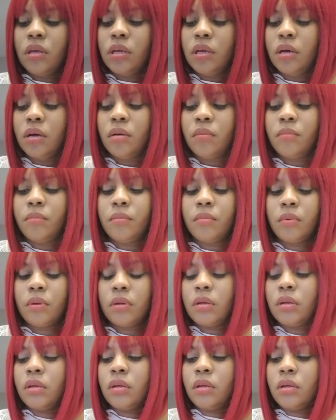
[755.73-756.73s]
Yeah.
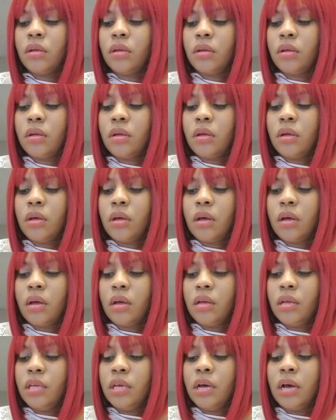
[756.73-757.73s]

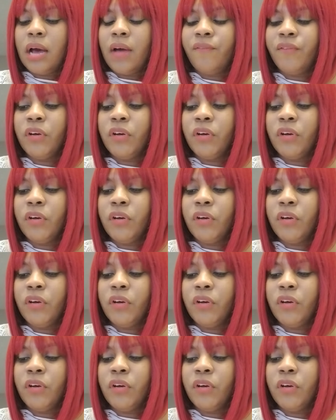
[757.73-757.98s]
Yeah,